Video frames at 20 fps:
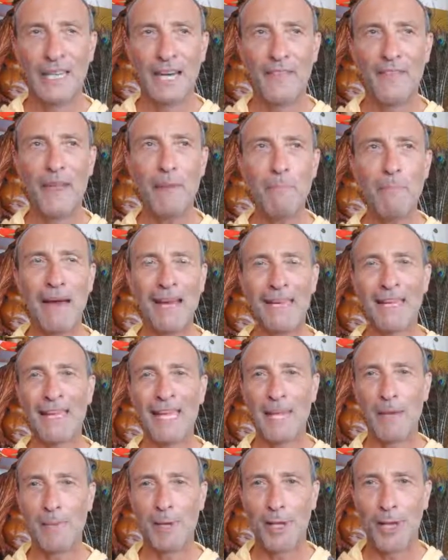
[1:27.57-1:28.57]
And then man
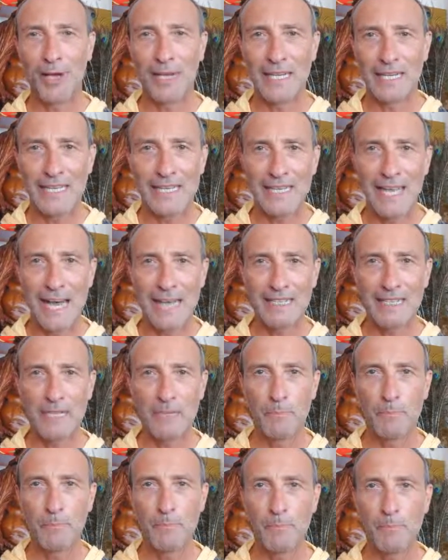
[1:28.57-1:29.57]
came along and started
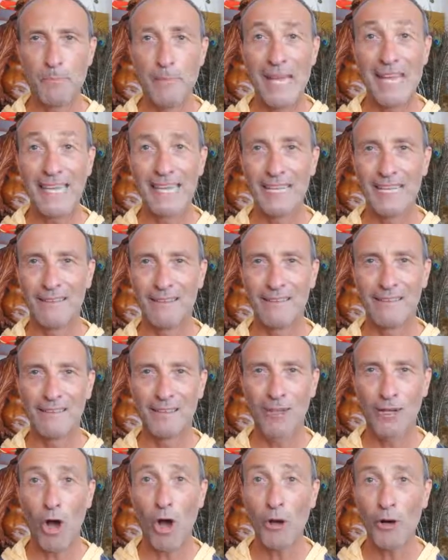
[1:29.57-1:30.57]
making
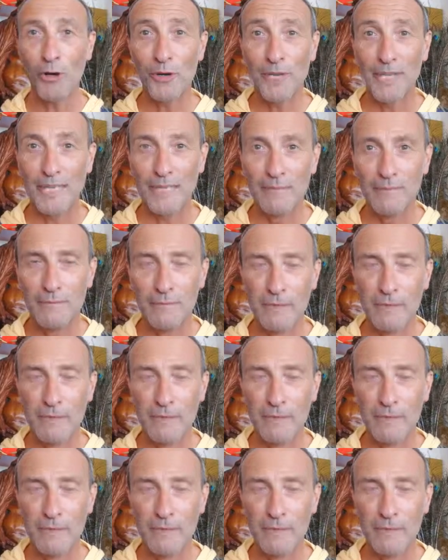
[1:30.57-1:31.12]
concrete.